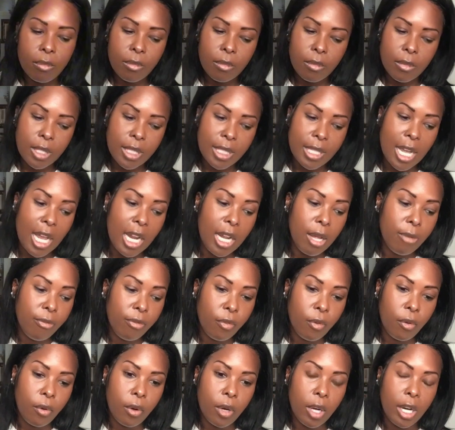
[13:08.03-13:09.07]
sign up
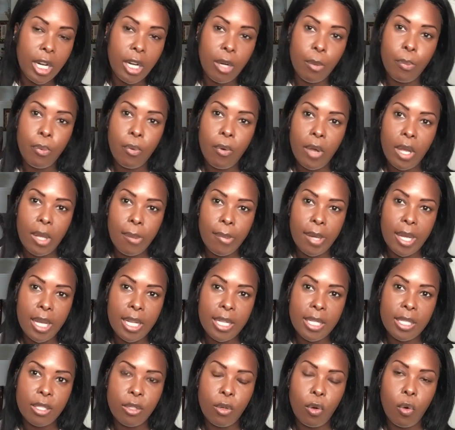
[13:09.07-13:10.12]
for an
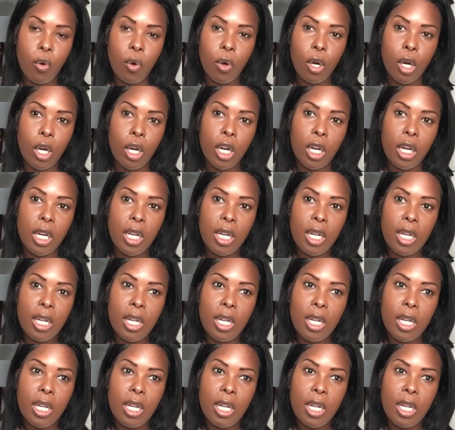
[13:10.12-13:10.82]
appointment or